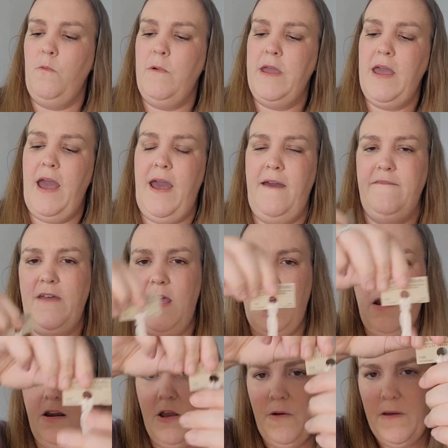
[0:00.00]
We have
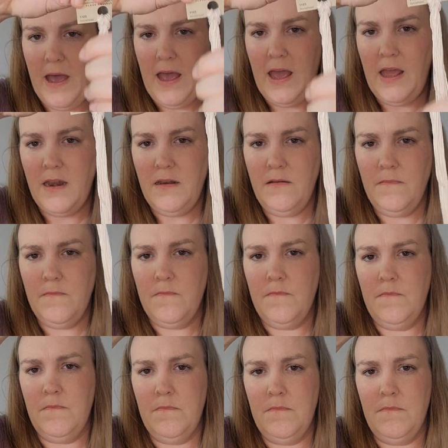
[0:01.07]
Arrowhead.
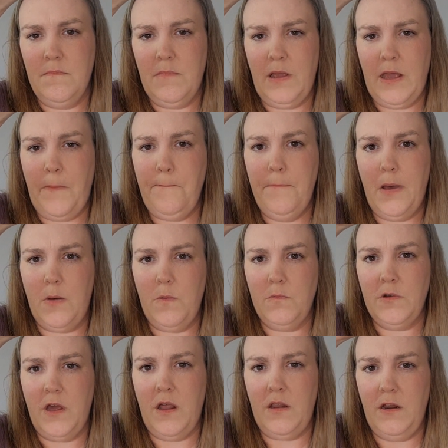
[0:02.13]
Like a
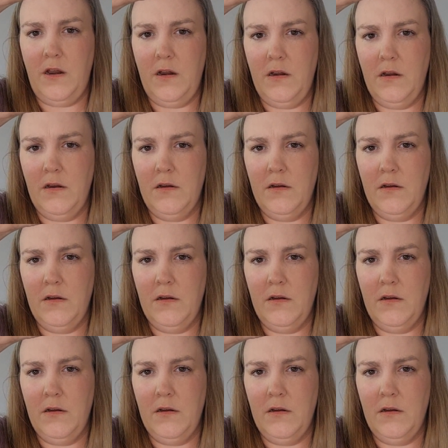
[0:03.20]
bone color.